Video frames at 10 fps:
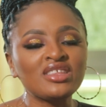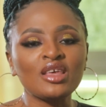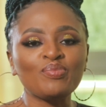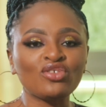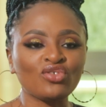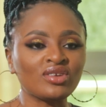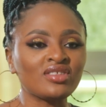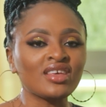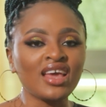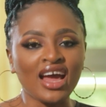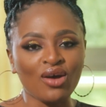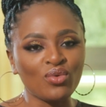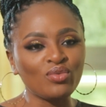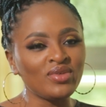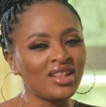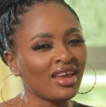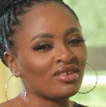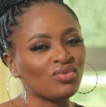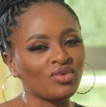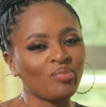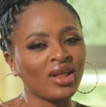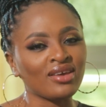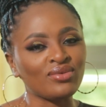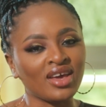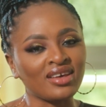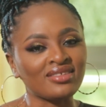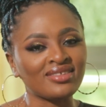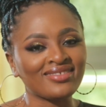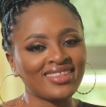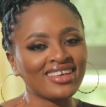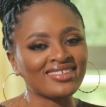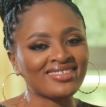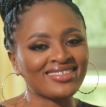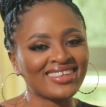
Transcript: keep it short, and we'll be there to reply you guys. Thanks.